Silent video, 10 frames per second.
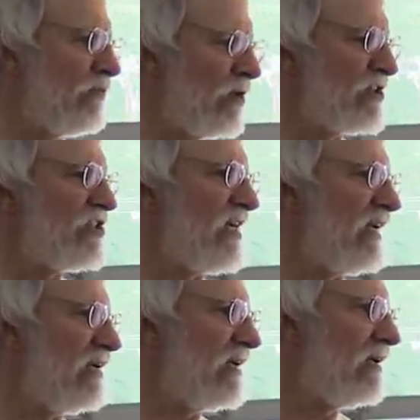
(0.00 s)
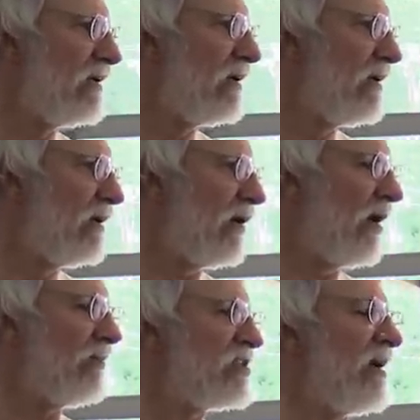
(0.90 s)
real sandy
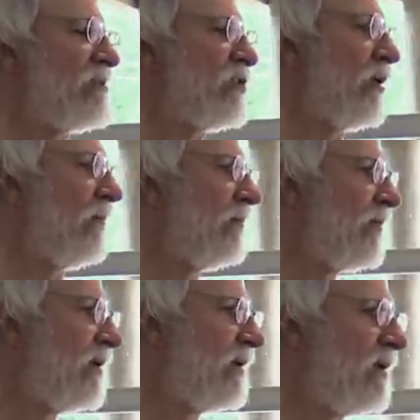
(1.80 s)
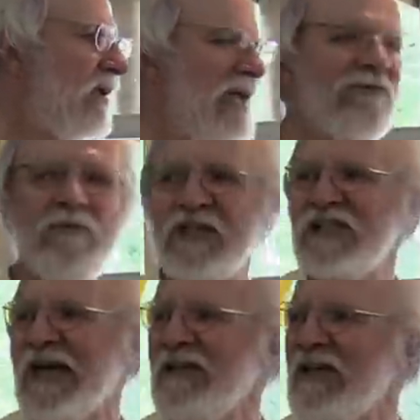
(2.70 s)
subsoil. And we mixed that